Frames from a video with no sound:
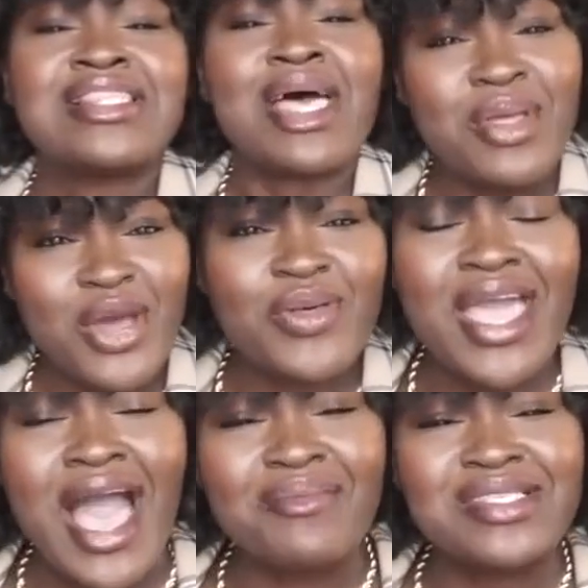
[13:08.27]
Let me know
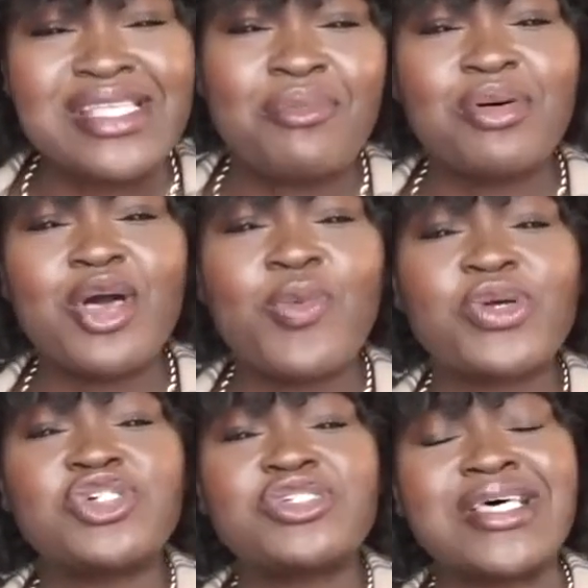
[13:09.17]
in the comments down below
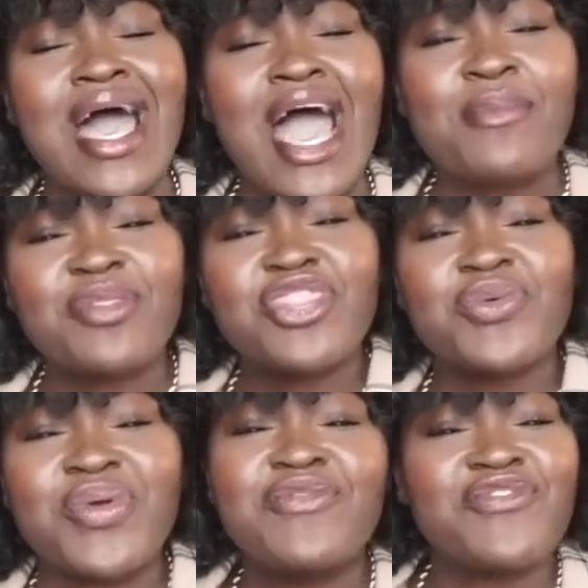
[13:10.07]
what your top
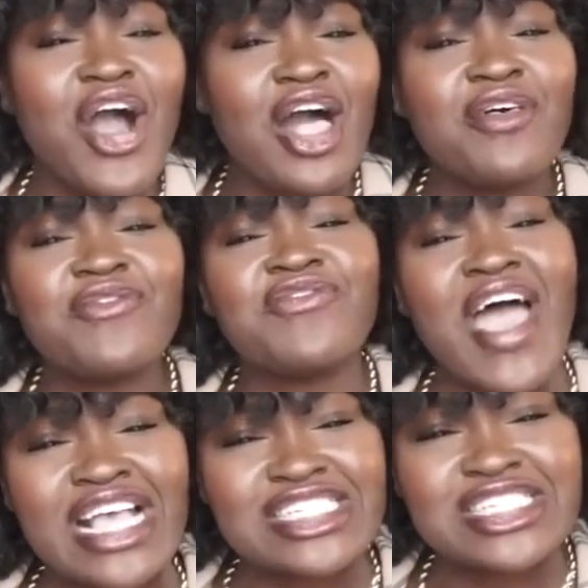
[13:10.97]
three fall
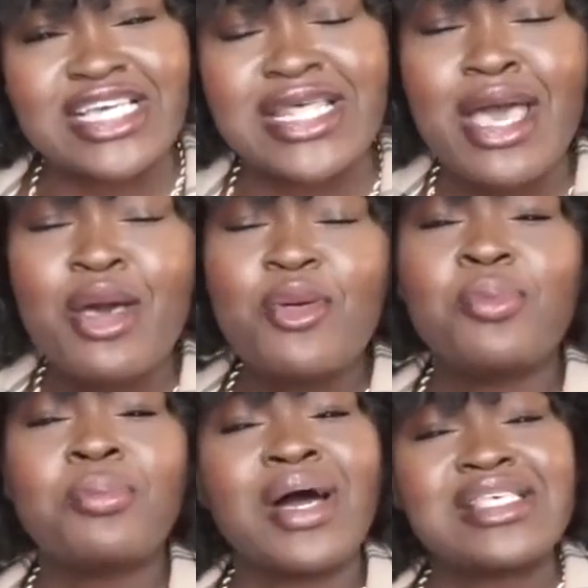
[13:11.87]
fashion
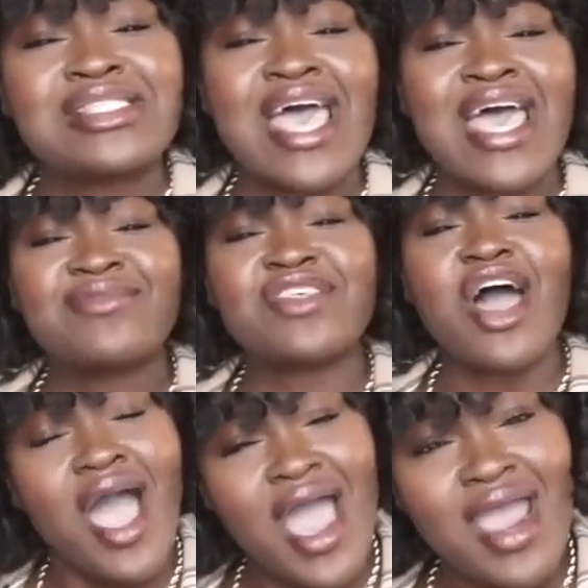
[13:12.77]
must-haves
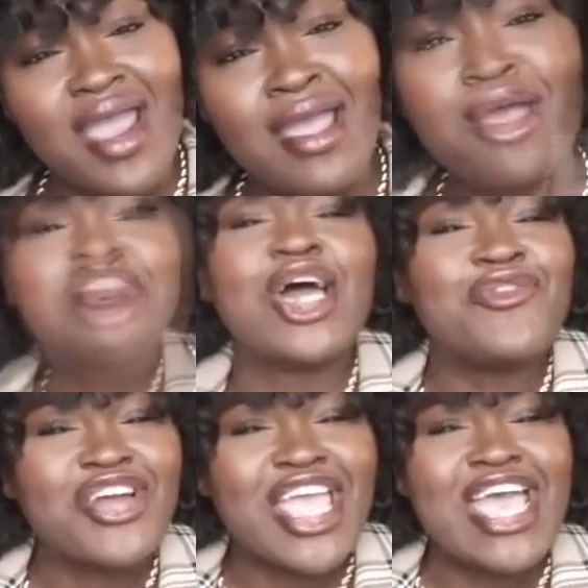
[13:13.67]
are.
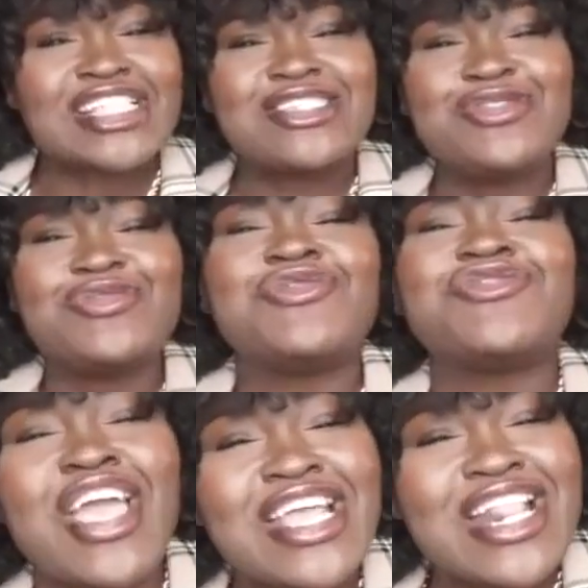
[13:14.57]
Don't forget to
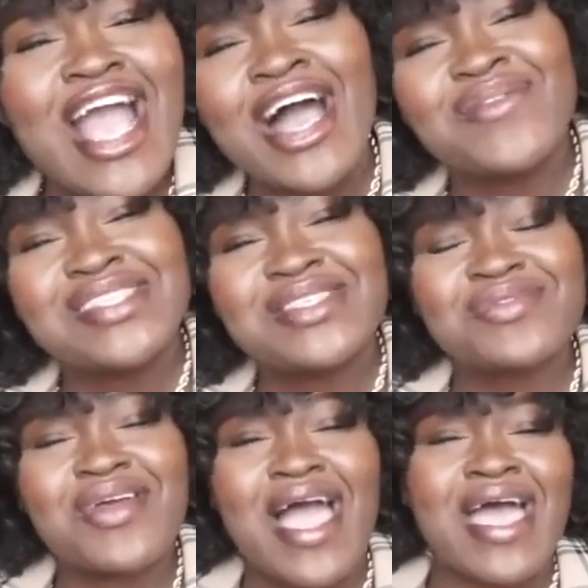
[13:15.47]
rate, comment,
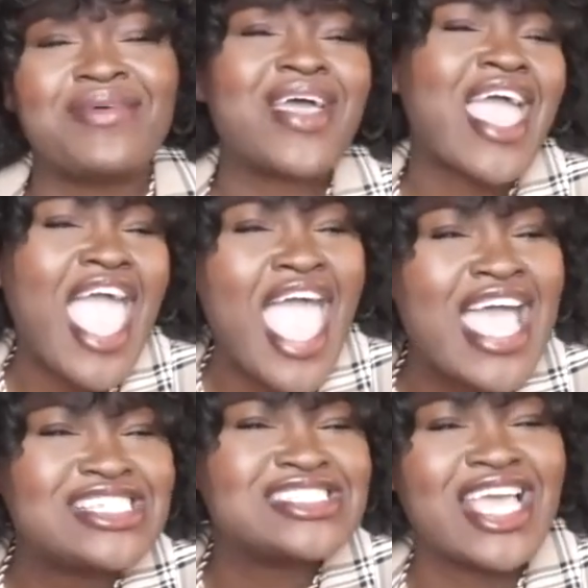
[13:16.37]
subscribe,
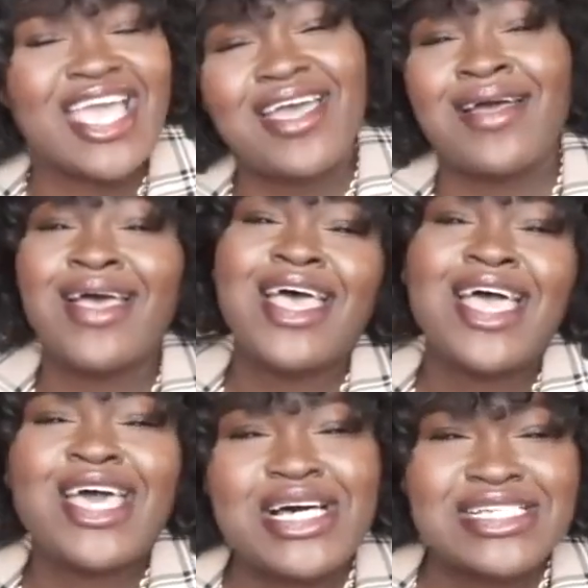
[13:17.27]
and share.
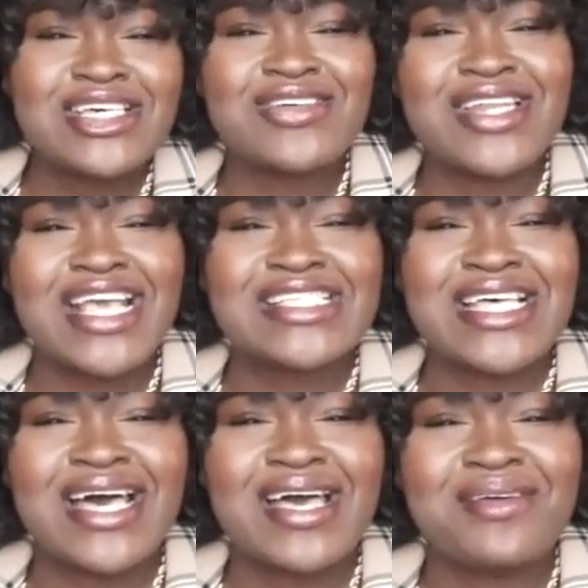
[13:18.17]
And until next
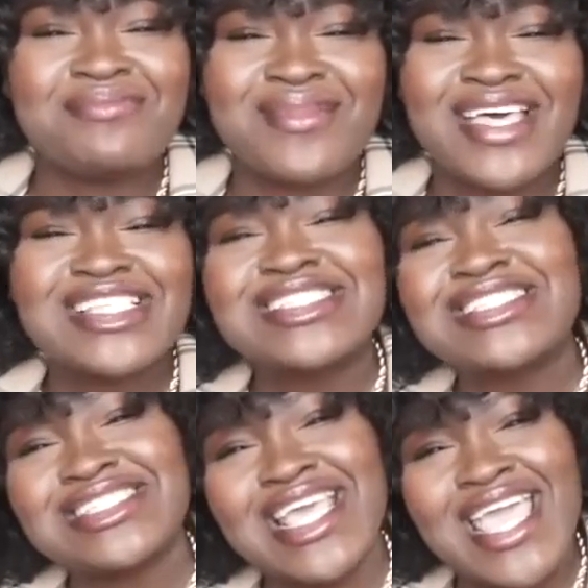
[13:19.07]
time,
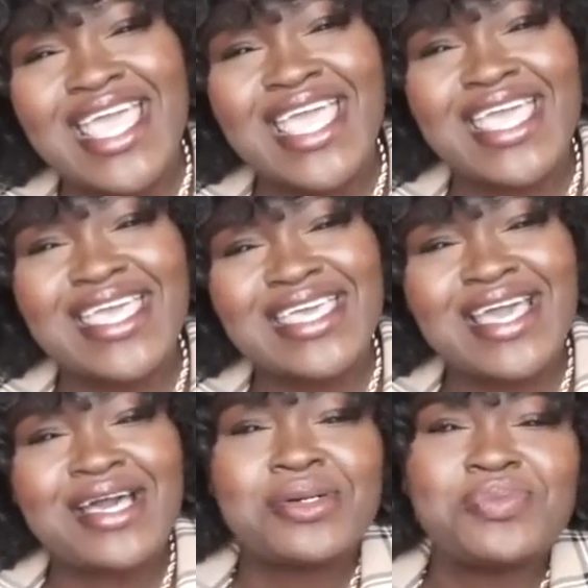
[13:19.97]

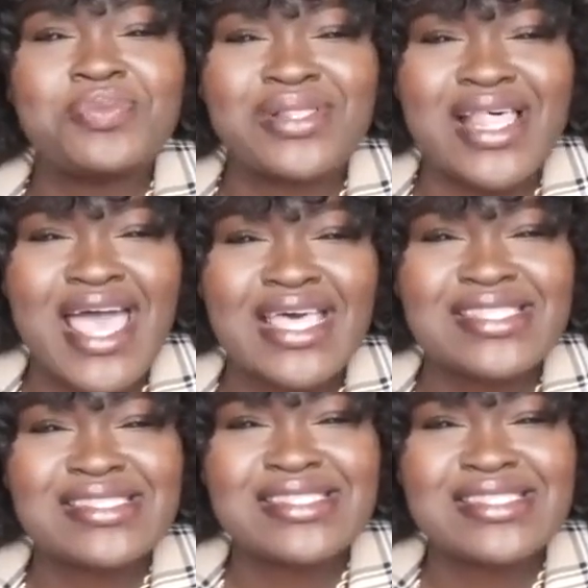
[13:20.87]
stay blessed.